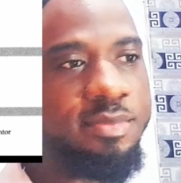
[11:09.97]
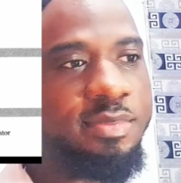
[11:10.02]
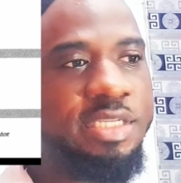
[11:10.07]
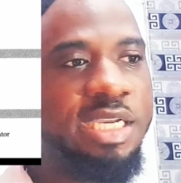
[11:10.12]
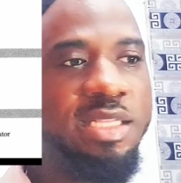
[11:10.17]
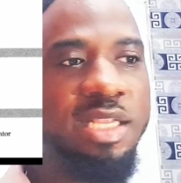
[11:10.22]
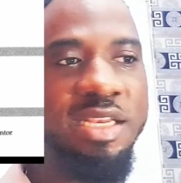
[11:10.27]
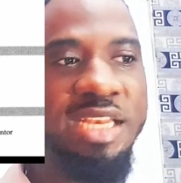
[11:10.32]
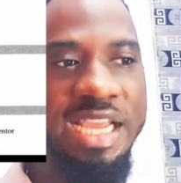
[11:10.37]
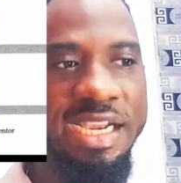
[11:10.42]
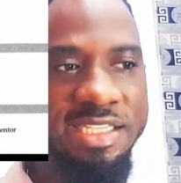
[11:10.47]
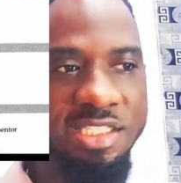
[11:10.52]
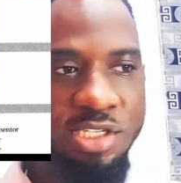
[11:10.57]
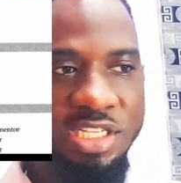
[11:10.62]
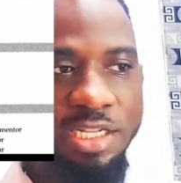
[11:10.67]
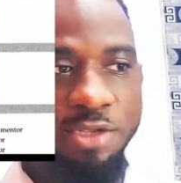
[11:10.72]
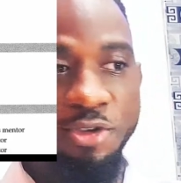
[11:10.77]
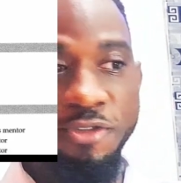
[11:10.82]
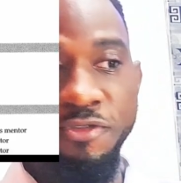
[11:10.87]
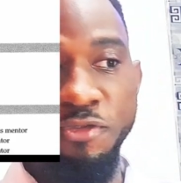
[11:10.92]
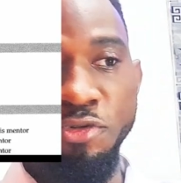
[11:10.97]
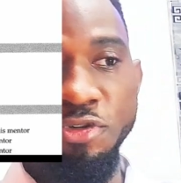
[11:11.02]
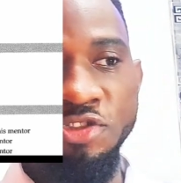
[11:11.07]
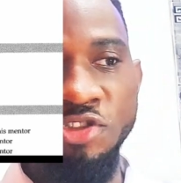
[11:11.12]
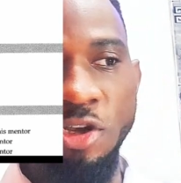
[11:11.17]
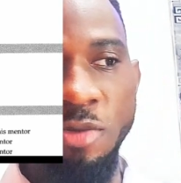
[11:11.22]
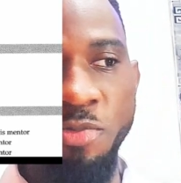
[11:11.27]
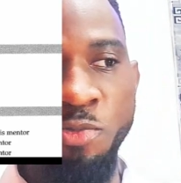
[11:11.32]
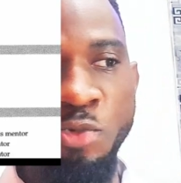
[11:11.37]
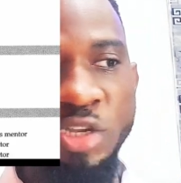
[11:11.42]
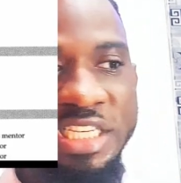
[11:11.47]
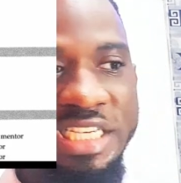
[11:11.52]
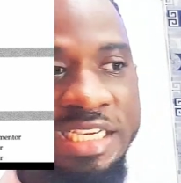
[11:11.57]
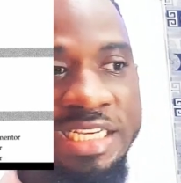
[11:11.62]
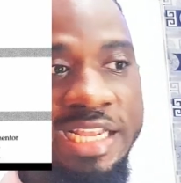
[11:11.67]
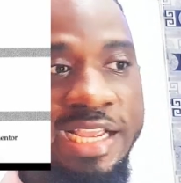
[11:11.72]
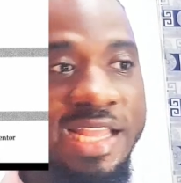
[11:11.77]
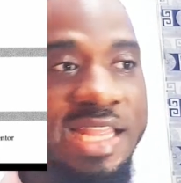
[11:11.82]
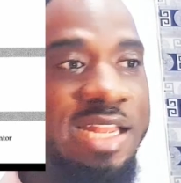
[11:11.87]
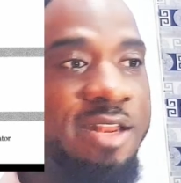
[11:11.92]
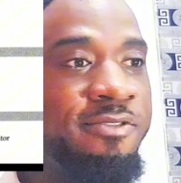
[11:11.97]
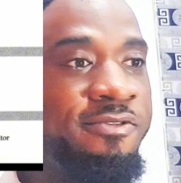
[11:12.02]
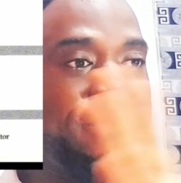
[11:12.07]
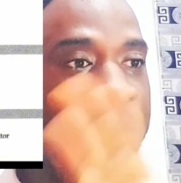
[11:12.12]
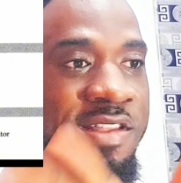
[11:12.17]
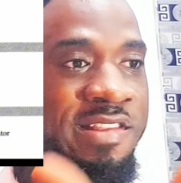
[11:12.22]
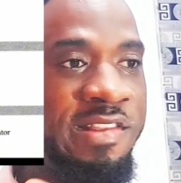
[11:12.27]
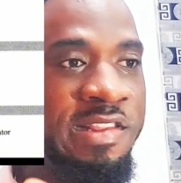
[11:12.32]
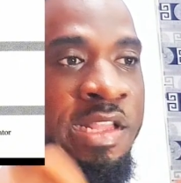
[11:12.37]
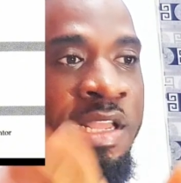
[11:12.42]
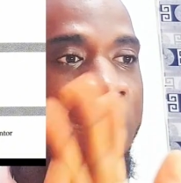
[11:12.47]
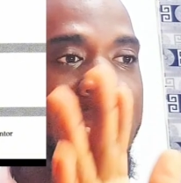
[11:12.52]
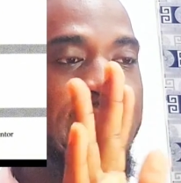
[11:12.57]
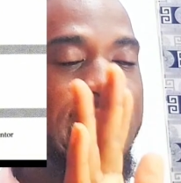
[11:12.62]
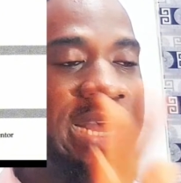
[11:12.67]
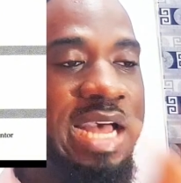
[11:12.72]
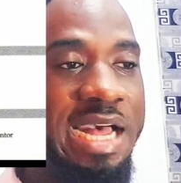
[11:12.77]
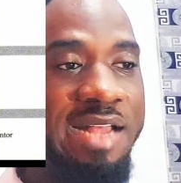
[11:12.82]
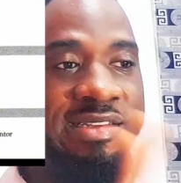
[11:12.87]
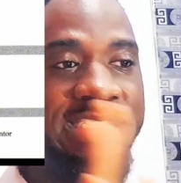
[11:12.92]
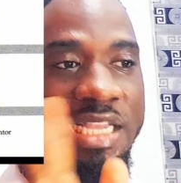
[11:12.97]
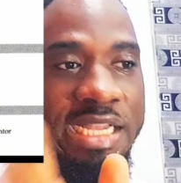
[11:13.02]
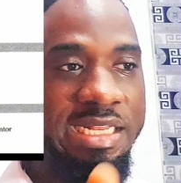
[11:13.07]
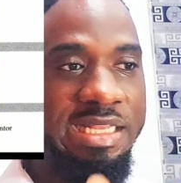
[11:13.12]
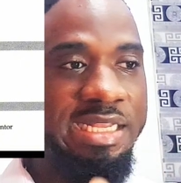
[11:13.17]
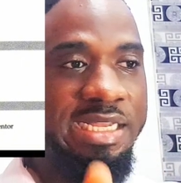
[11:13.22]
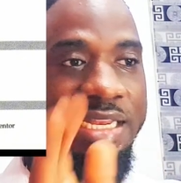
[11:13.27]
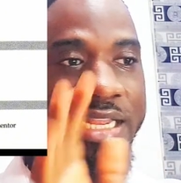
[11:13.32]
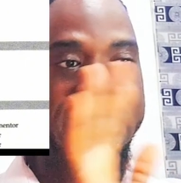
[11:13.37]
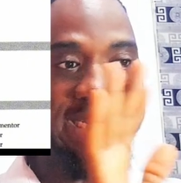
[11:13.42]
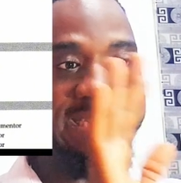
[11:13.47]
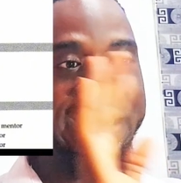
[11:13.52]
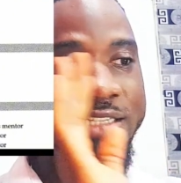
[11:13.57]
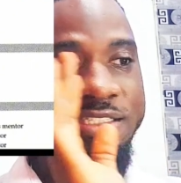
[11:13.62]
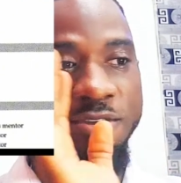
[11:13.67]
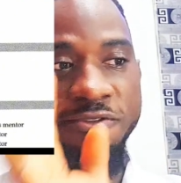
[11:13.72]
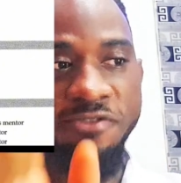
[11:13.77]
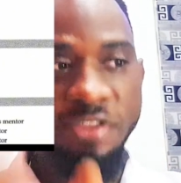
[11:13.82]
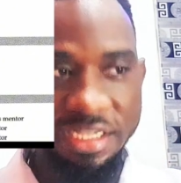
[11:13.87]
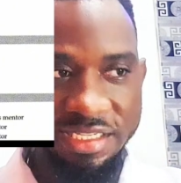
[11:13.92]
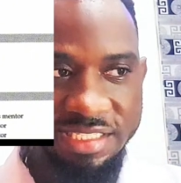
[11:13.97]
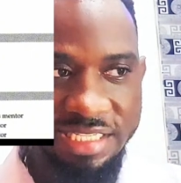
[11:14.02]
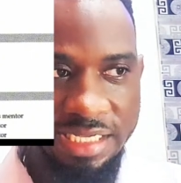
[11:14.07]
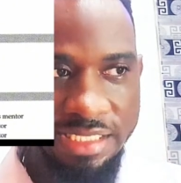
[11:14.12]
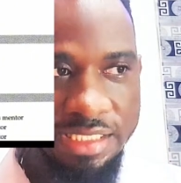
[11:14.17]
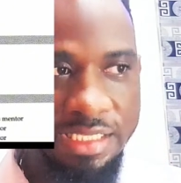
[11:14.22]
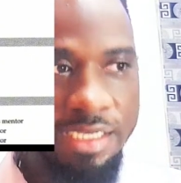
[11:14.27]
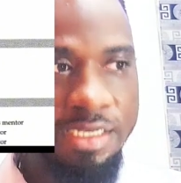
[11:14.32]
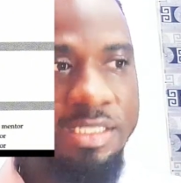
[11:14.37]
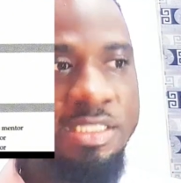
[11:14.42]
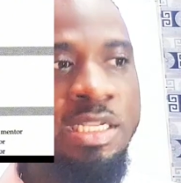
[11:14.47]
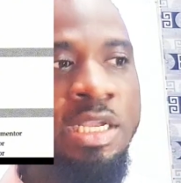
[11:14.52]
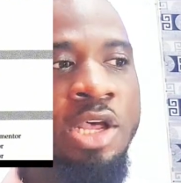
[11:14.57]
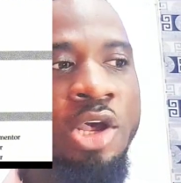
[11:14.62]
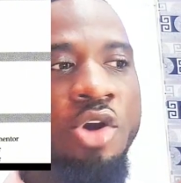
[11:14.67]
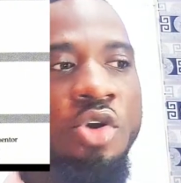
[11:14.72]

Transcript: The next, there's a full stop, which indicates that the first has ended. That's the first sentence.